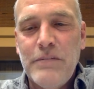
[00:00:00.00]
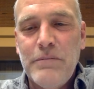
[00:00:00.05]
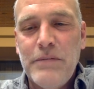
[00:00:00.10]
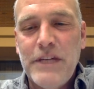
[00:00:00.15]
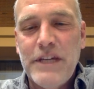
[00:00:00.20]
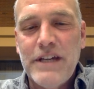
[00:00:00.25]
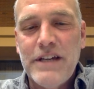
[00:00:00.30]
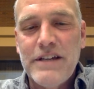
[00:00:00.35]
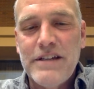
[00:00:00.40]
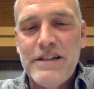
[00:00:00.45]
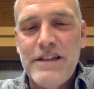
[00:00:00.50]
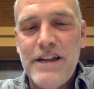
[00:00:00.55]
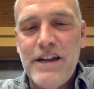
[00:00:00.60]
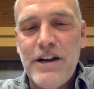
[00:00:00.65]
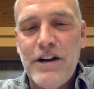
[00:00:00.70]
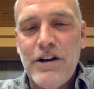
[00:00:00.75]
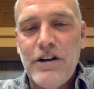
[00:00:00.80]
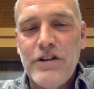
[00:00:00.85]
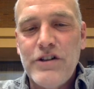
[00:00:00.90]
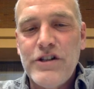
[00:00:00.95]
because
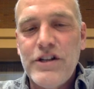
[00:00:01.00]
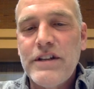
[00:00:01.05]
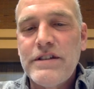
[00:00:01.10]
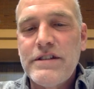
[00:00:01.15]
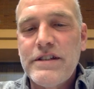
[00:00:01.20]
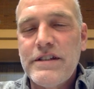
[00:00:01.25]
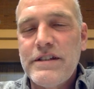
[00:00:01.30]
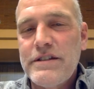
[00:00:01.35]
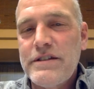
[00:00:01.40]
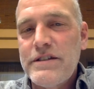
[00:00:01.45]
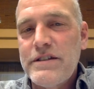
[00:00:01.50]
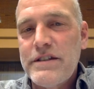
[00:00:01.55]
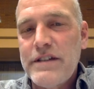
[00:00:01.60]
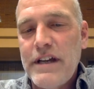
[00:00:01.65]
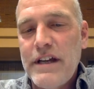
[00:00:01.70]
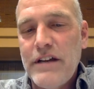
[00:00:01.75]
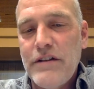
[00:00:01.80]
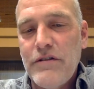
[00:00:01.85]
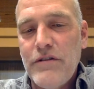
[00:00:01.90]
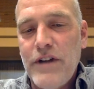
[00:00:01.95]
there justice
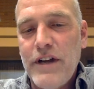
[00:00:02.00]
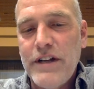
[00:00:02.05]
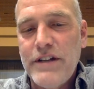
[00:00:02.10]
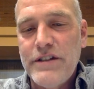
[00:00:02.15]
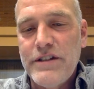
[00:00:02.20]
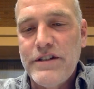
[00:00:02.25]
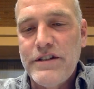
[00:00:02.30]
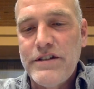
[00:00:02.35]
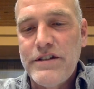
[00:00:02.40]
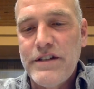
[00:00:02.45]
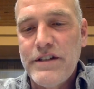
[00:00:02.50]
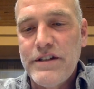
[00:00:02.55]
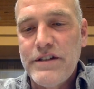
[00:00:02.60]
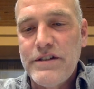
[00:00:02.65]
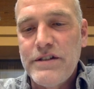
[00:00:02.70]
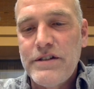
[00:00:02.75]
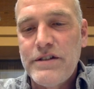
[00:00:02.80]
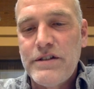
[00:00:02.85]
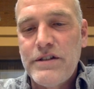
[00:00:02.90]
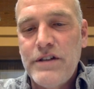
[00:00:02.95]
and
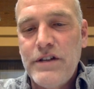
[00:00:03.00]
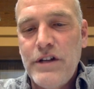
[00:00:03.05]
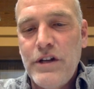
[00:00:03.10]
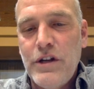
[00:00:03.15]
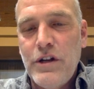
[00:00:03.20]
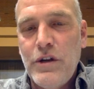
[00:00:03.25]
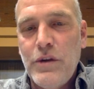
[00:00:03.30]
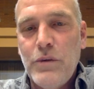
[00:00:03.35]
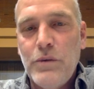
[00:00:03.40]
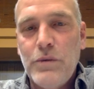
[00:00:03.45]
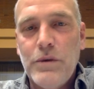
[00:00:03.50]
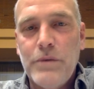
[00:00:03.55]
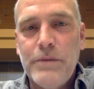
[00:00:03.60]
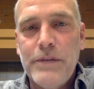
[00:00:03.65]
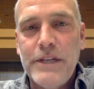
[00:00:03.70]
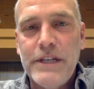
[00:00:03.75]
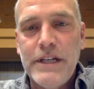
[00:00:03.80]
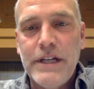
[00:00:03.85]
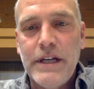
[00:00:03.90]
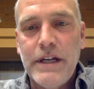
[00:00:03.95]
righteousness will
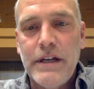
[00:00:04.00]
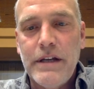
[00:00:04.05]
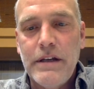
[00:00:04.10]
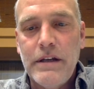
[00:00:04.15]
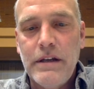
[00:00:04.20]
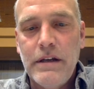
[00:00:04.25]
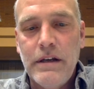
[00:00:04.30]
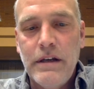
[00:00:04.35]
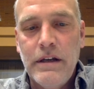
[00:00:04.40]
be done.